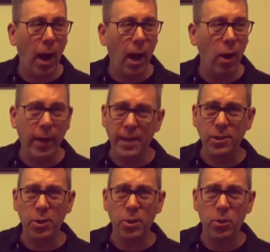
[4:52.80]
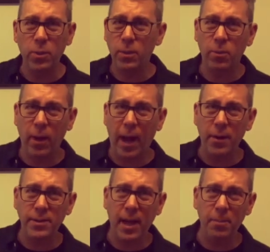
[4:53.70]
Okay, so how
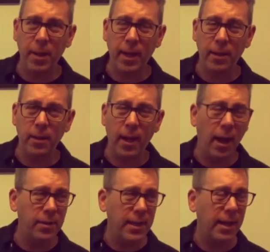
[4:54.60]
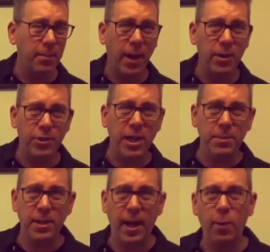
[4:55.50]
does that compare to cheap
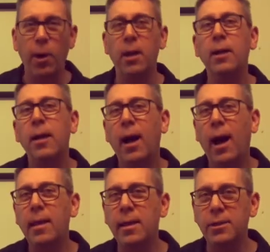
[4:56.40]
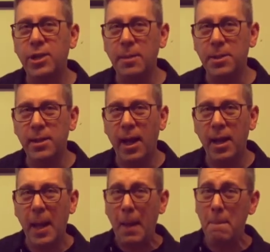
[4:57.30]
today? Well, I think cheap today
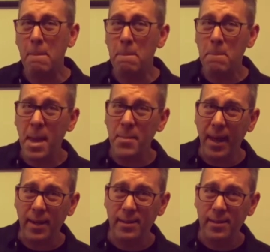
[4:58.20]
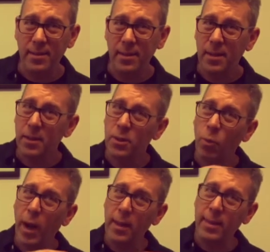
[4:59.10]
mimics the
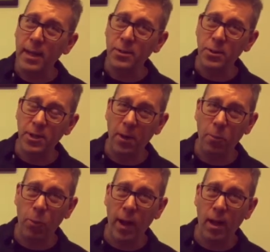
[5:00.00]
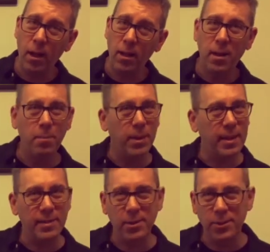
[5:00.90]
way things are done well, but they
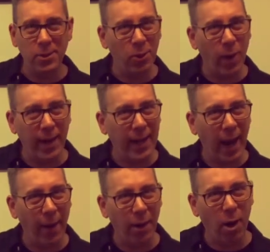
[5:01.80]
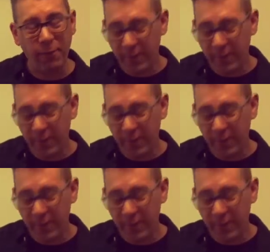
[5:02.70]
still don't quite carry it off.